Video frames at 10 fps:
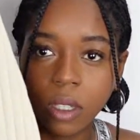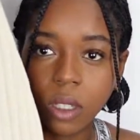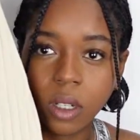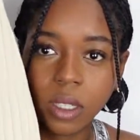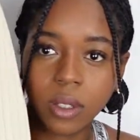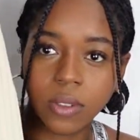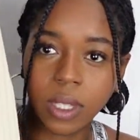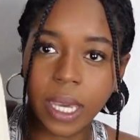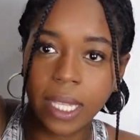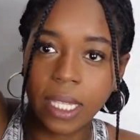you know, and
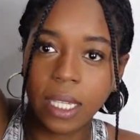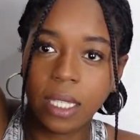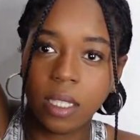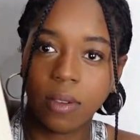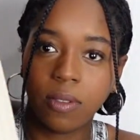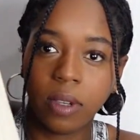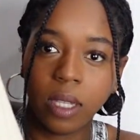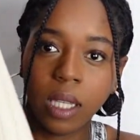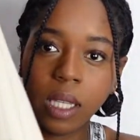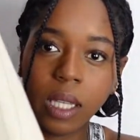different lighting and different
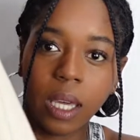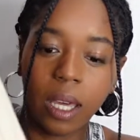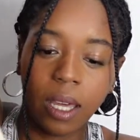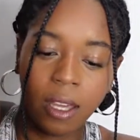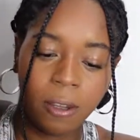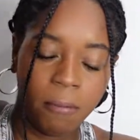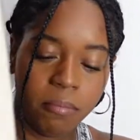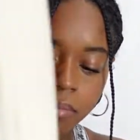um,